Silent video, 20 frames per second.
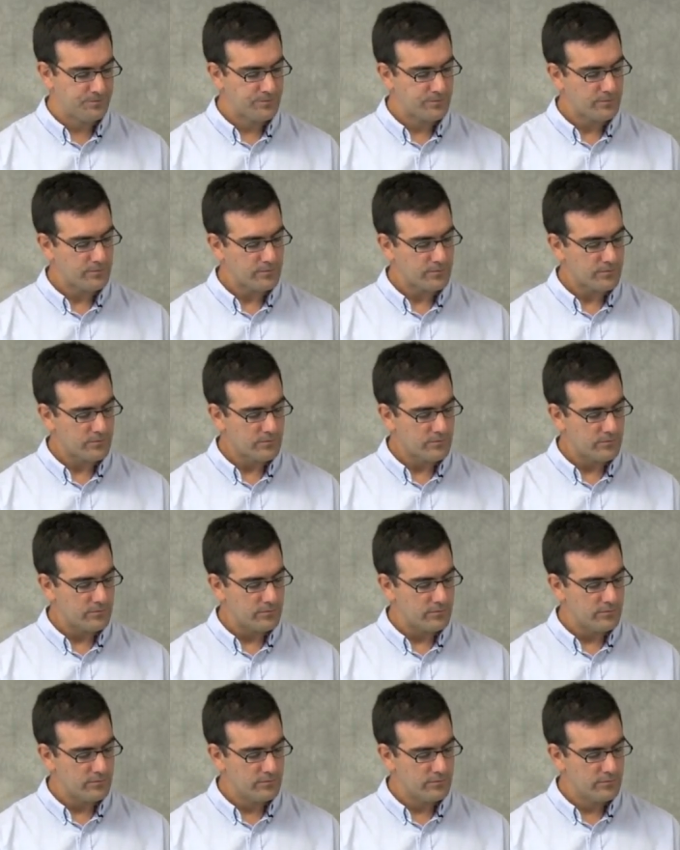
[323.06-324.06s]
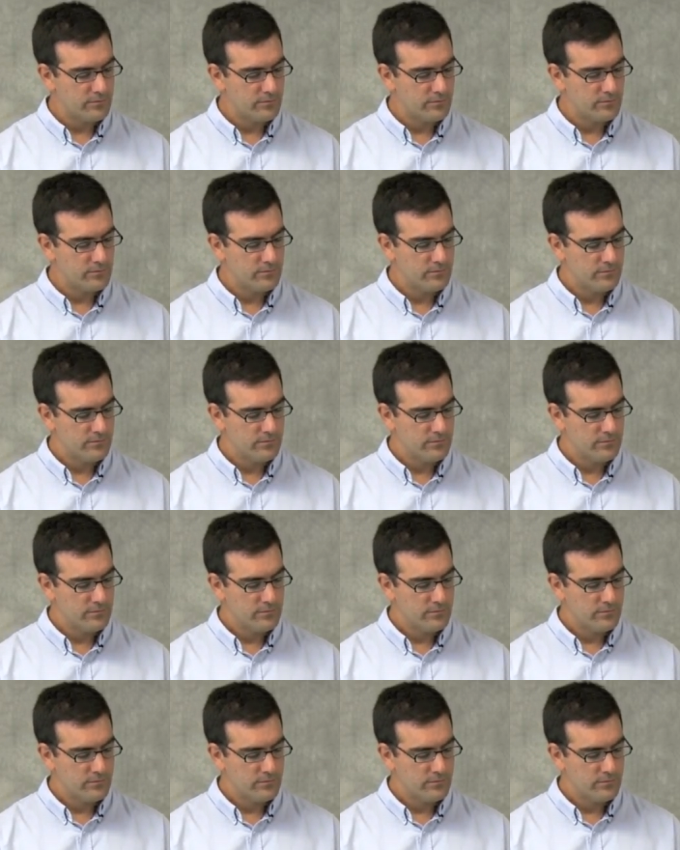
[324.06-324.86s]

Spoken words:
[no speech]